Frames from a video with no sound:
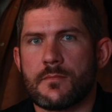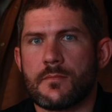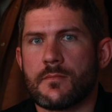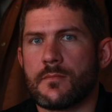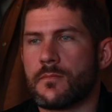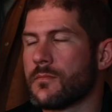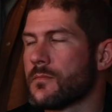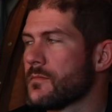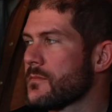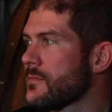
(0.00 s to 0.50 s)

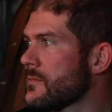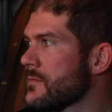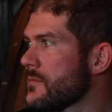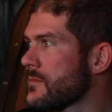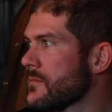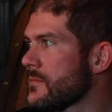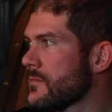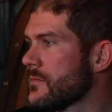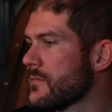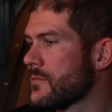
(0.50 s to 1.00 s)

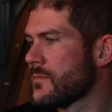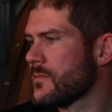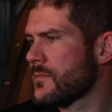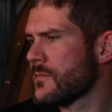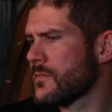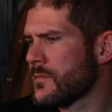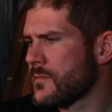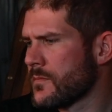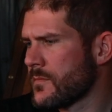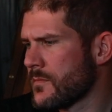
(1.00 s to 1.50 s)

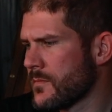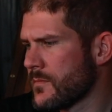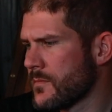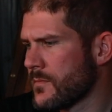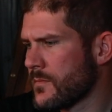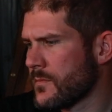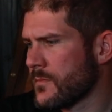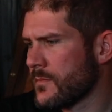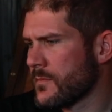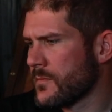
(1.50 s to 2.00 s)

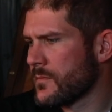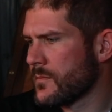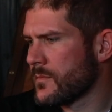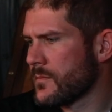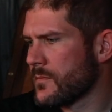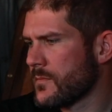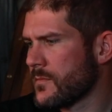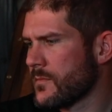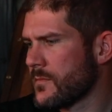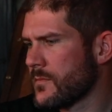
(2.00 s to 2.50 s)

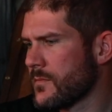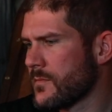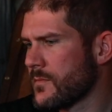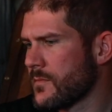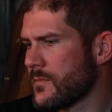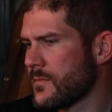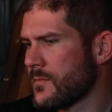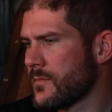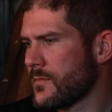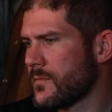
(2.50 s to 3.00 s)

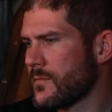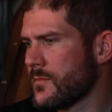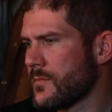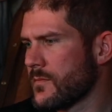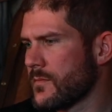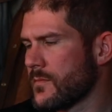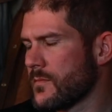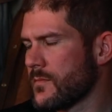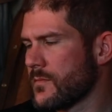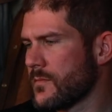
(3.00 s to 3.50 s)

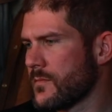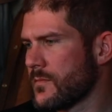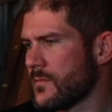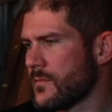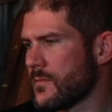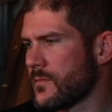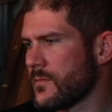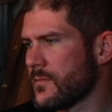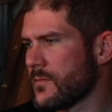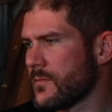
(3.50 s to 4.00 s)

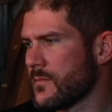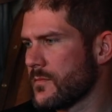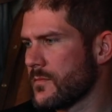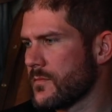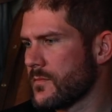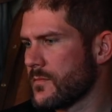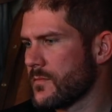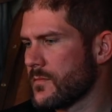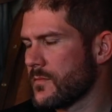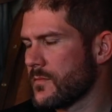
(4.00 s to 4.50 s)
No words are spoken by the person on screen.